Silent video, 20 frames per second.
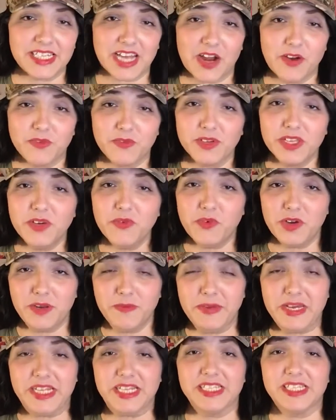I really want to
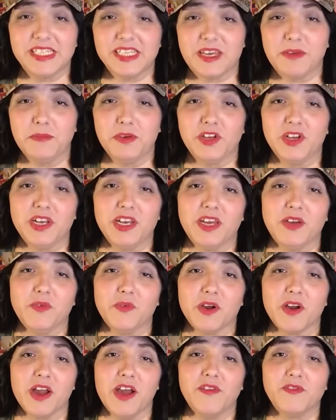make this a community
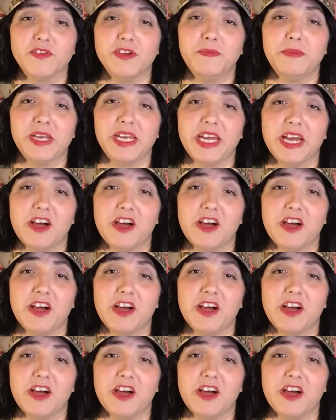where everybody